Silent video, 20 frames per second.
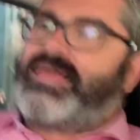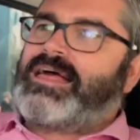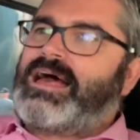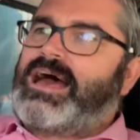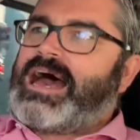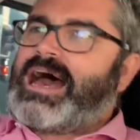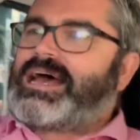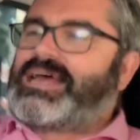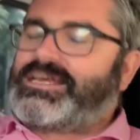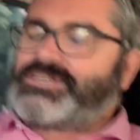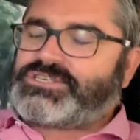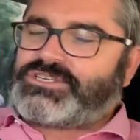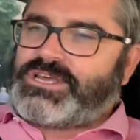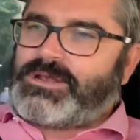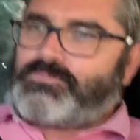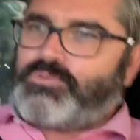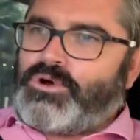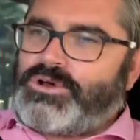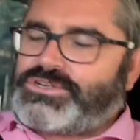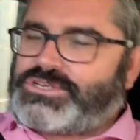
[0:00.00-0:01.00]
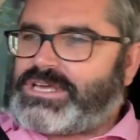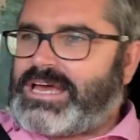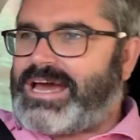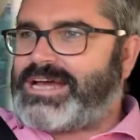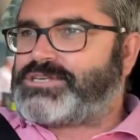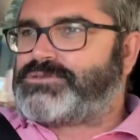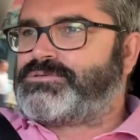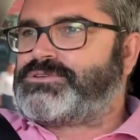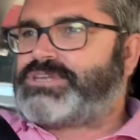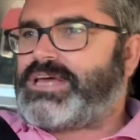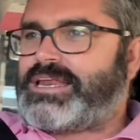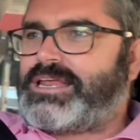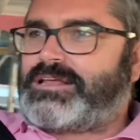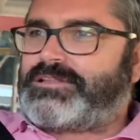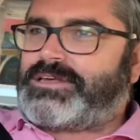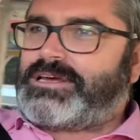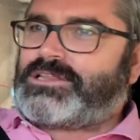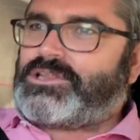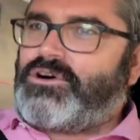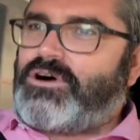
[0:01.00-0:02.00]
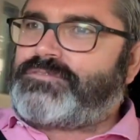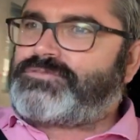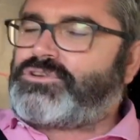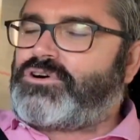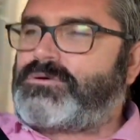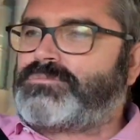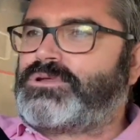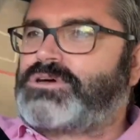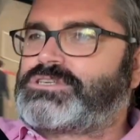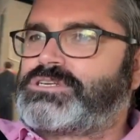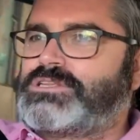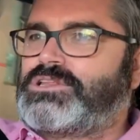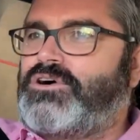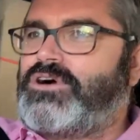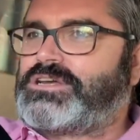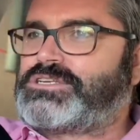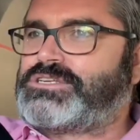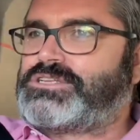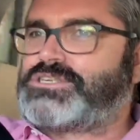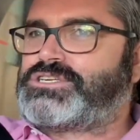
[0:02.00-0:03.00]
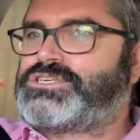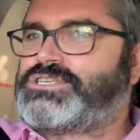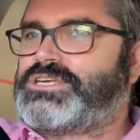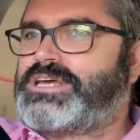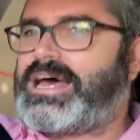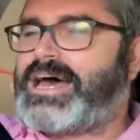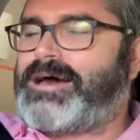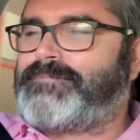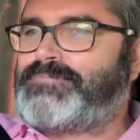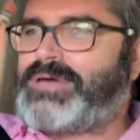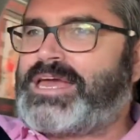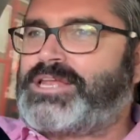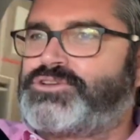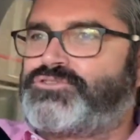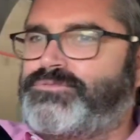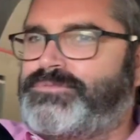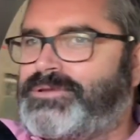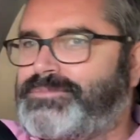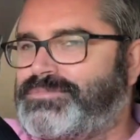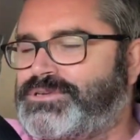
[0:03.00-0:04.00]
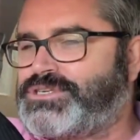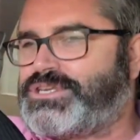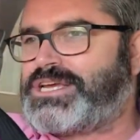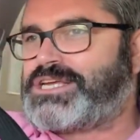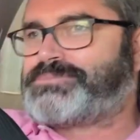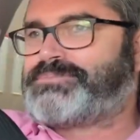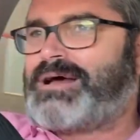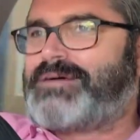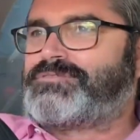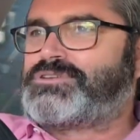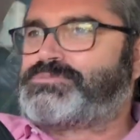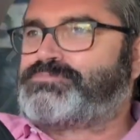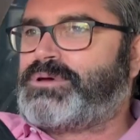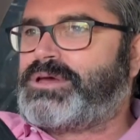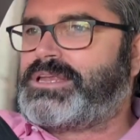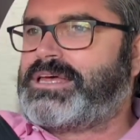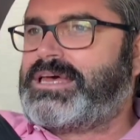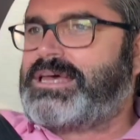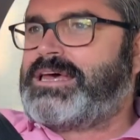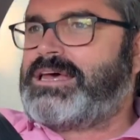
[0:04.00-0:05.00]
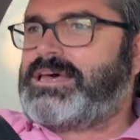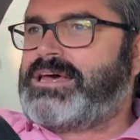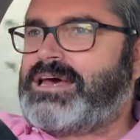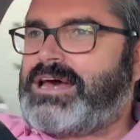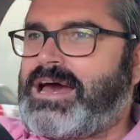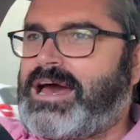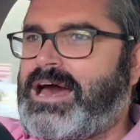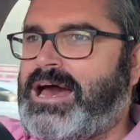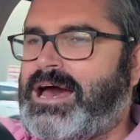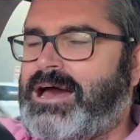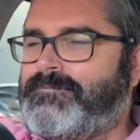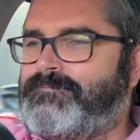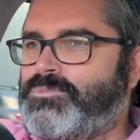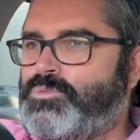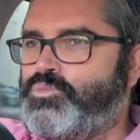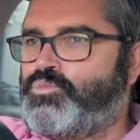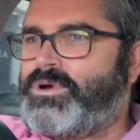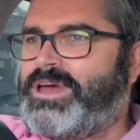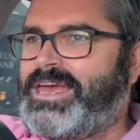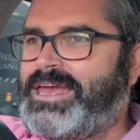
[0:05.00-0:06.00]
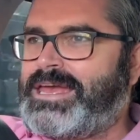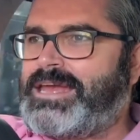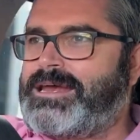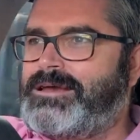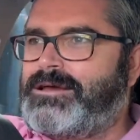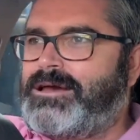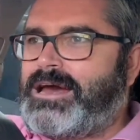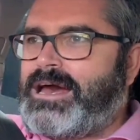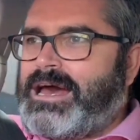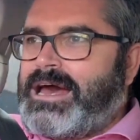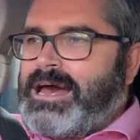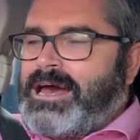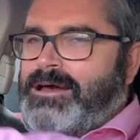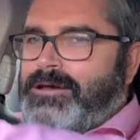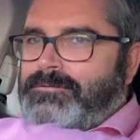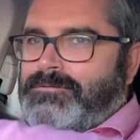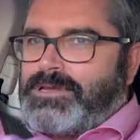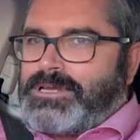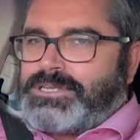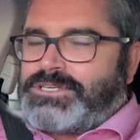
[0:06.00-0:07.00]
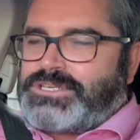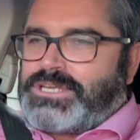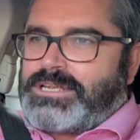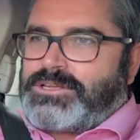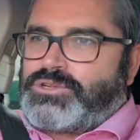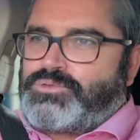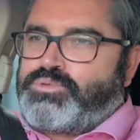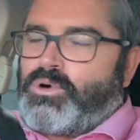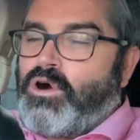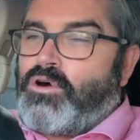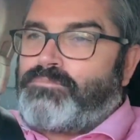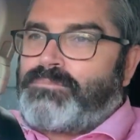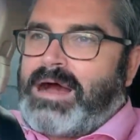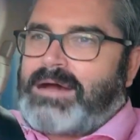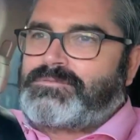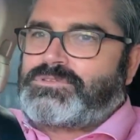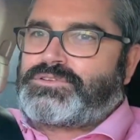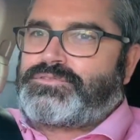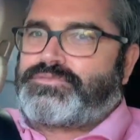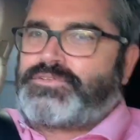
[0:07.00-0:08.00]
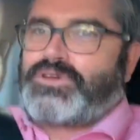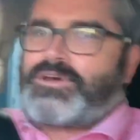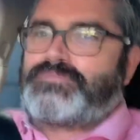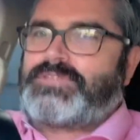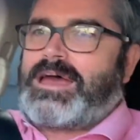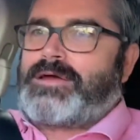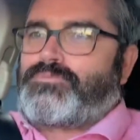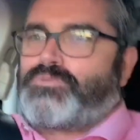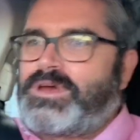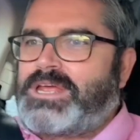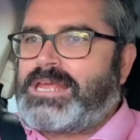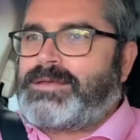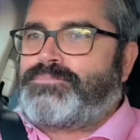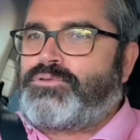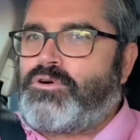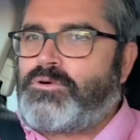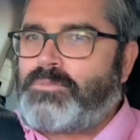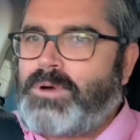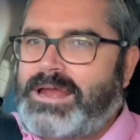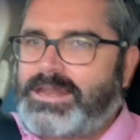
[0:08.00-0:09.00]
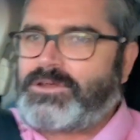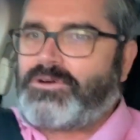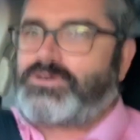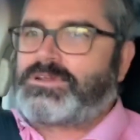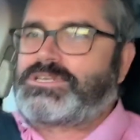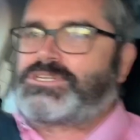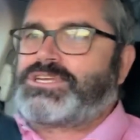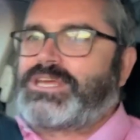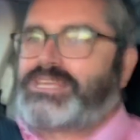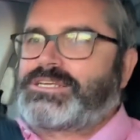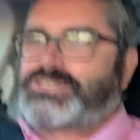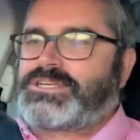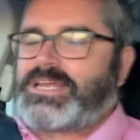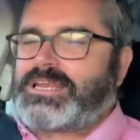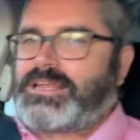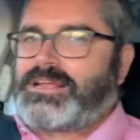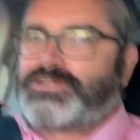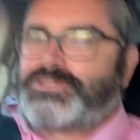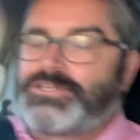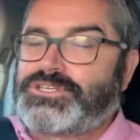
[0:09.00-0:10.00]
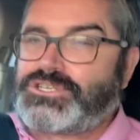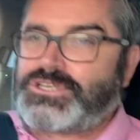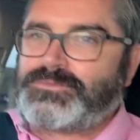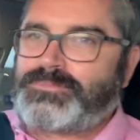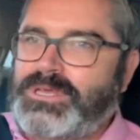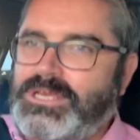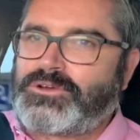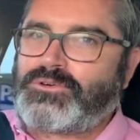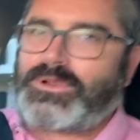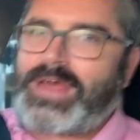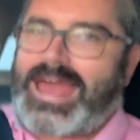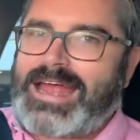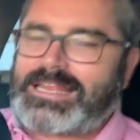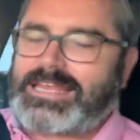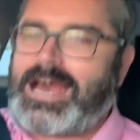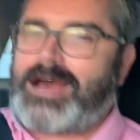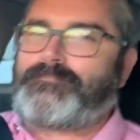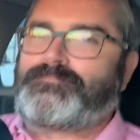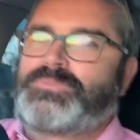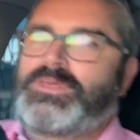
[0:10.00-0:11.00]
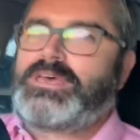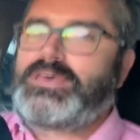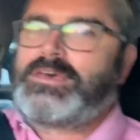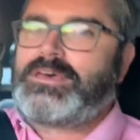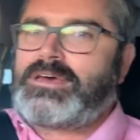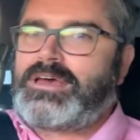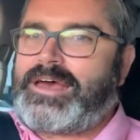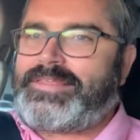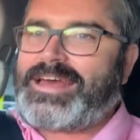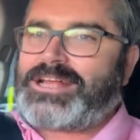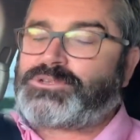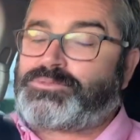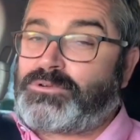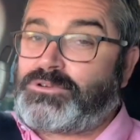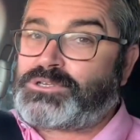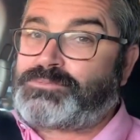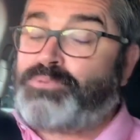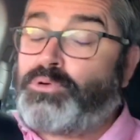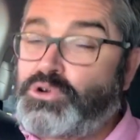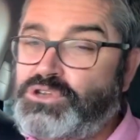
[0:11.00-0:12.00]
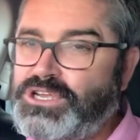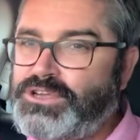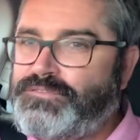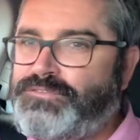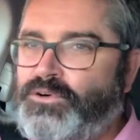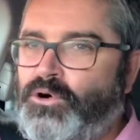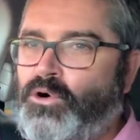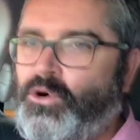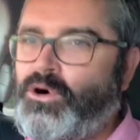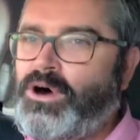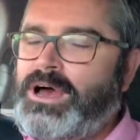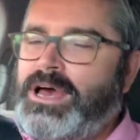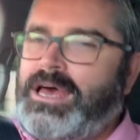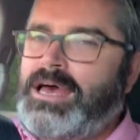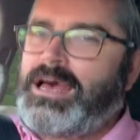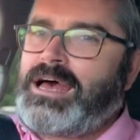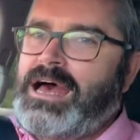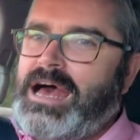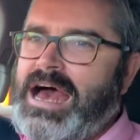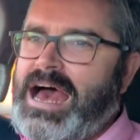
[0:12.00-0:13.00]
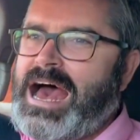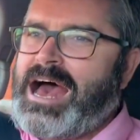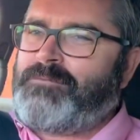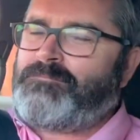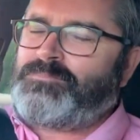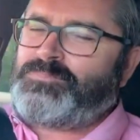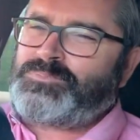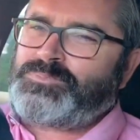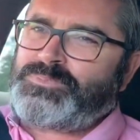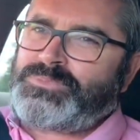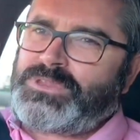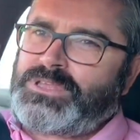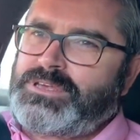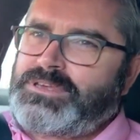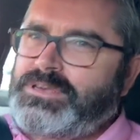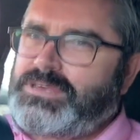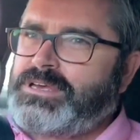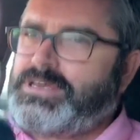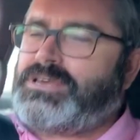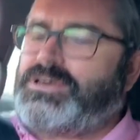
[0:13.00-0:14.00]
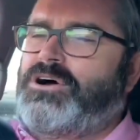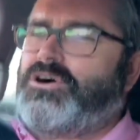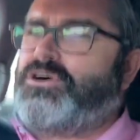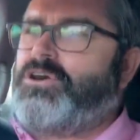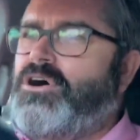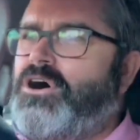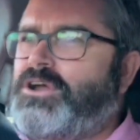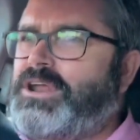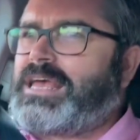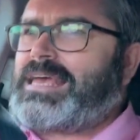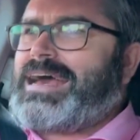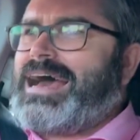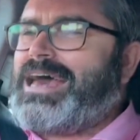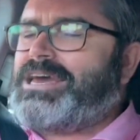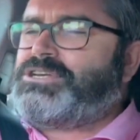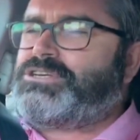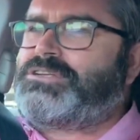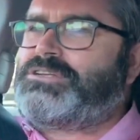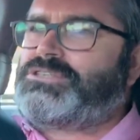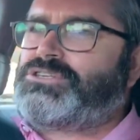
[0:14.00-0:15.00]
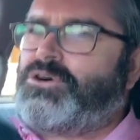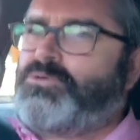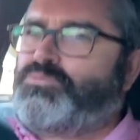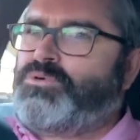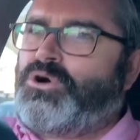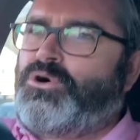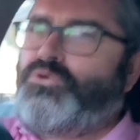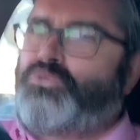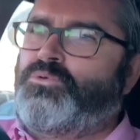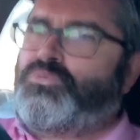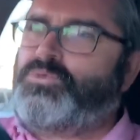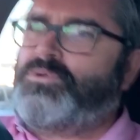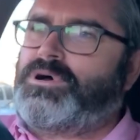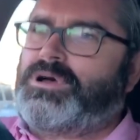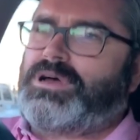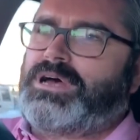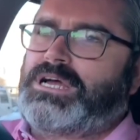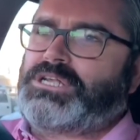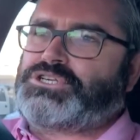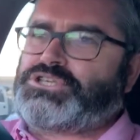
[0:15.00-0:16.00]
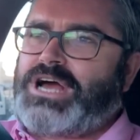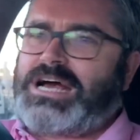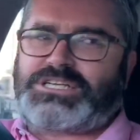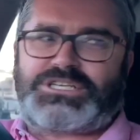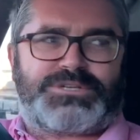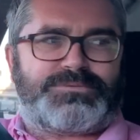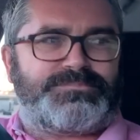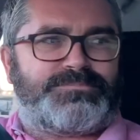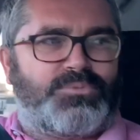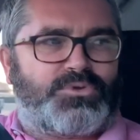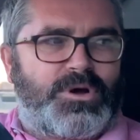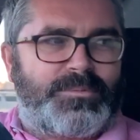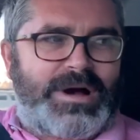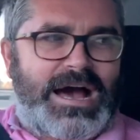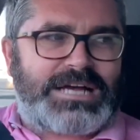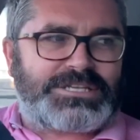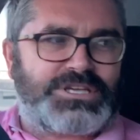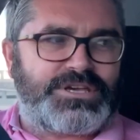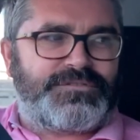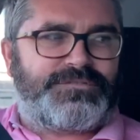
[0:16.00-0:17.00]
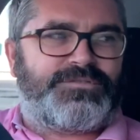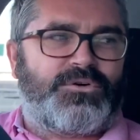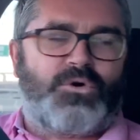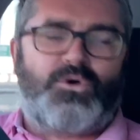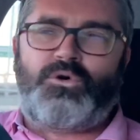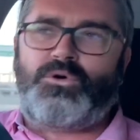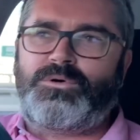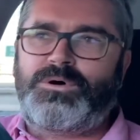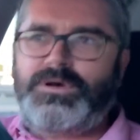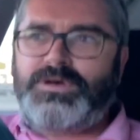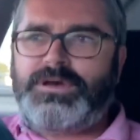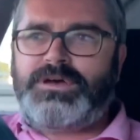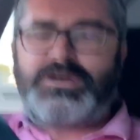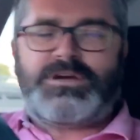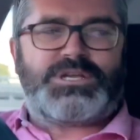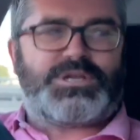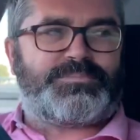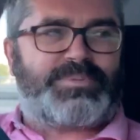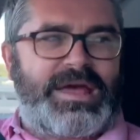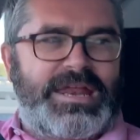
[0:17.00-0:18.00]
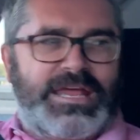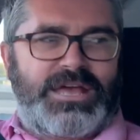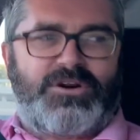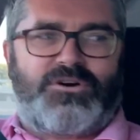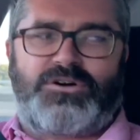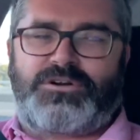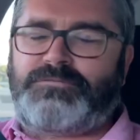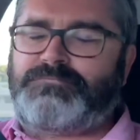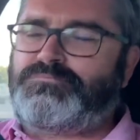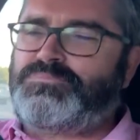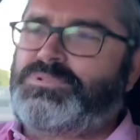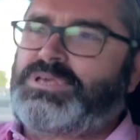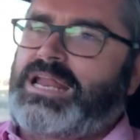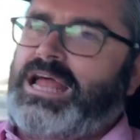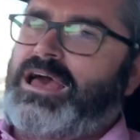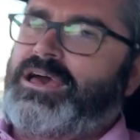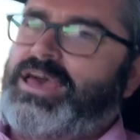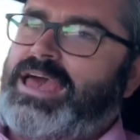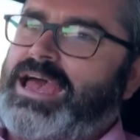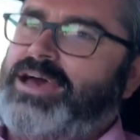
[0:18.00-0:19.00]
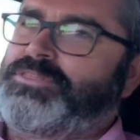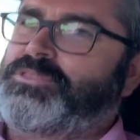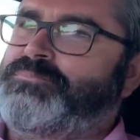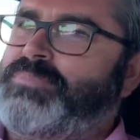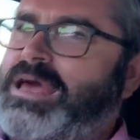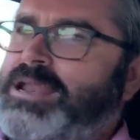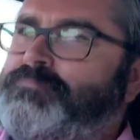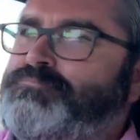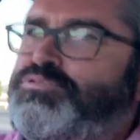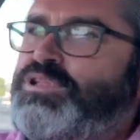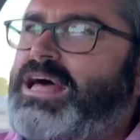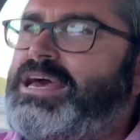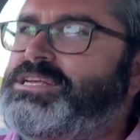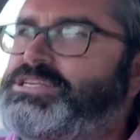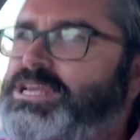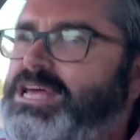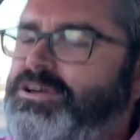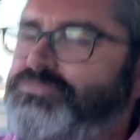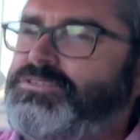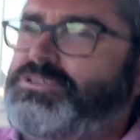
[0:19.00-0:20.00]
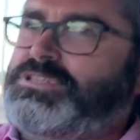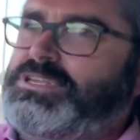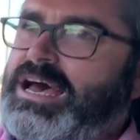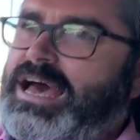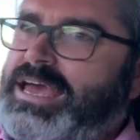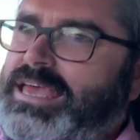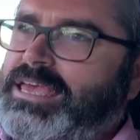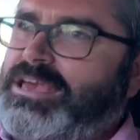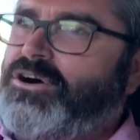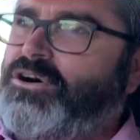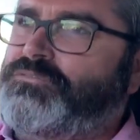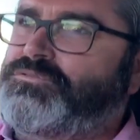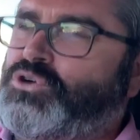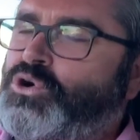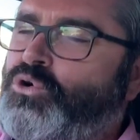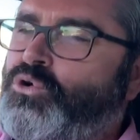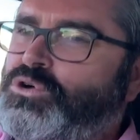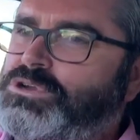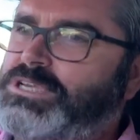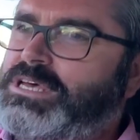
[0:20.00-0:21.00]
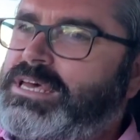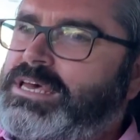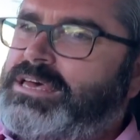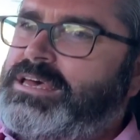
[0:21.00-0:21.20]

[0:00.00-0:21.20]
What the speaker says: As I said, worst case was technically a lifetime loss of licence, mandatory minimum 6 months, but we consider 12 months for that reading, .196, and collision to be a good outcome, and that's what I was pushing for. On occasions, I will adjust what I'm asking for depending on, you know, how the matter plays out on the day of court.